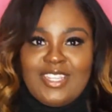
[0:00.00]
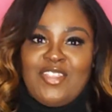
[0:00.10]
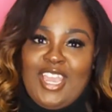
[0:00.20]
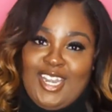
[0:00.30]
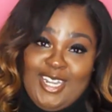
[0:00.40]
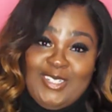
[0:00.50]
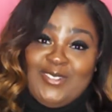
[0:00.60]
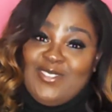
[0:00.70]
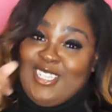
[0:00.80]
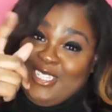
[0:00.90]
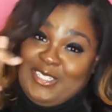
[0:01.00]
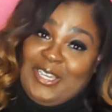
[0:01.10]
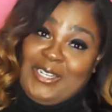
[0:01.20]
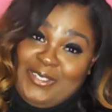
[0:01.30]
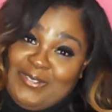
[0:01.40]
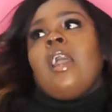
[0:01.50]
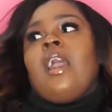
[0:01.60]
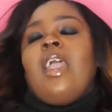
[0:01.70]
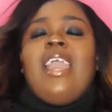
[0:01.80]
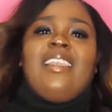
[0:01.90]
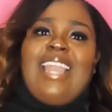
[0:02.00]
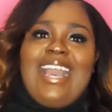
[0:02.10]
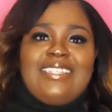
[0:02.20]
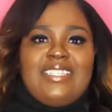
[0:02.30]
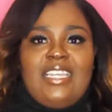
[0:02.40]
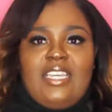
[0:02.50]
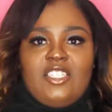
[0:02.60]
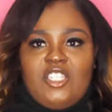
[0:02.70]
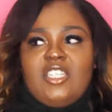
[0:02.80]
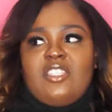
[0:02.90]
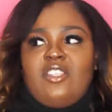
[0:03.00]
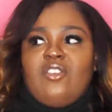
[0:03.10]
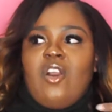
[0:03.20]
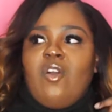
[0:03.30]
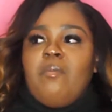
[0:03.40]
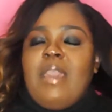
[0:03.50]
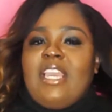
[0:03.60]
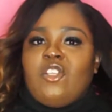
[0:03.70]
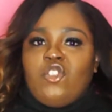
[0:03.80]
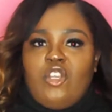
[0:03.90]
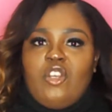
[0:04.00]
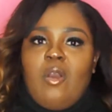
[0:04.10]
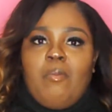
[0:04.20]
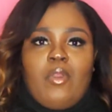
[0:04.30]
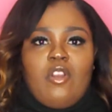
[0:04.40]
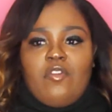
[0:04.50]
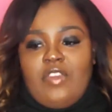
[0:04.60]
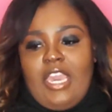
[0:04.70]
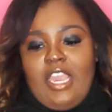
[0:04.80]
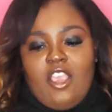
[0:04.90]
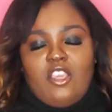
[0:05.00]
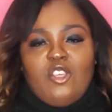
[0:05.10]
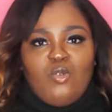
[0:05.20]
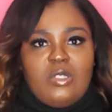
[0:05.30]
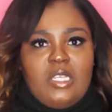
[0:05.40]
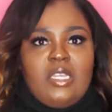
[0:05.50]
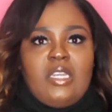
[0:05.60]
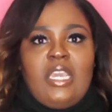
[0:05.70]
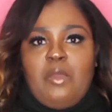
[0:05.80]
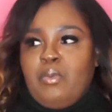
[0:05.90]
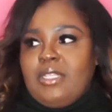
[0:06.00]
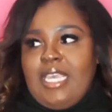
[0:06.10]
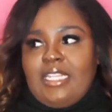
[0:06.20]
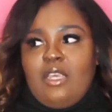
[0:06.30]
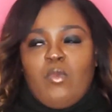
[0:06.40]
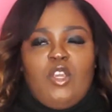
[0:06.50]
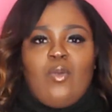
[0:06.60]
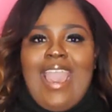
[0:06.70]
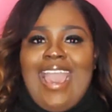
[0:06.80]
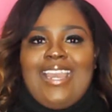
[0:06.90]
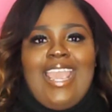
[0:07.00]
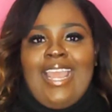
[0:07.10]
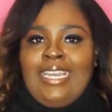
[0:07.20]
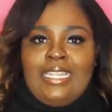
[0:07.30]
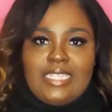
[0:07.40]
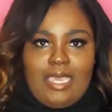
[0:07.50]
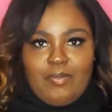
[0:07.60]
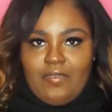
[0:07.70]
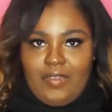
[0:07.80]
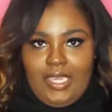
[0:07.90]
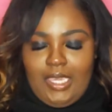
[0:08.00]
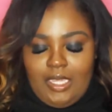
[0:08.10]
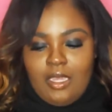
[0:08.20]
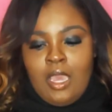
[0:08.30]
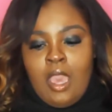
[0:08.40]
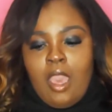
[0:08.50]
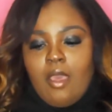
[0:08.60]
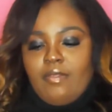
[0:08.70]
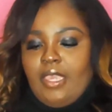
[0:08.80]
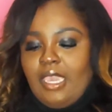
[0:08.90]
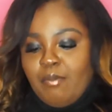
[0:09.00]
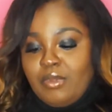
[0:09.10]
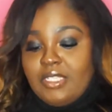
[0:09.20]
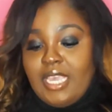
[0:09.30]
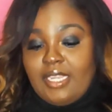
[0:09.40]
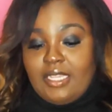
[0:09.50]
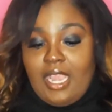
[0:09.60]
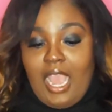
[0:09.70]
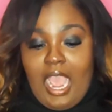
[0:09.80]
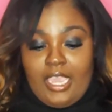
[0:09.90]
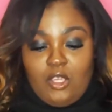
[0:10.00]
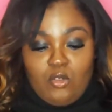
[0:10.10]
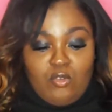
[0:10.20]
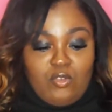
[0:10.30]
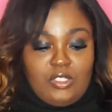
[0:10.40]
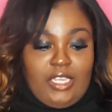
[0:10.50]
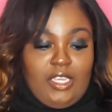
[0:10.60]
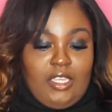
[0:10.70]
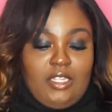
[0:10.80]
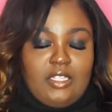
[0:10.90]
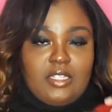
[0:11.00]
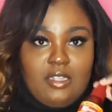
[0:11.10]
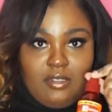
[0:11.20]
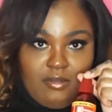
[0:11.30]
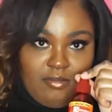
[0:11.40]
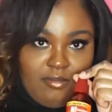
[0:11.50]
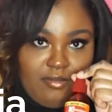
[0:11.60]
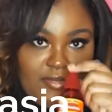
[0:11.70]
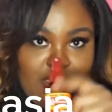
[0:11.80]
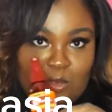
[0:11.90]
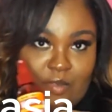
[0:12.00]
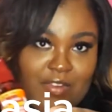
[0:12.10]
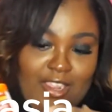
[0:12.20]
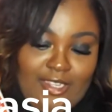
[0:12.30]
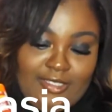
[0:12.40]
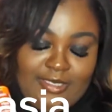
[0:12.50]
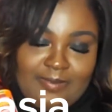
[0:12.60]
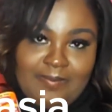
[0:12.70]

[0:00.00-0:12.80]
They know, And lastly, just, making sure you don't burn off your hair using heat protectant when you add any type of heat. The heat protectant I use is this one right here.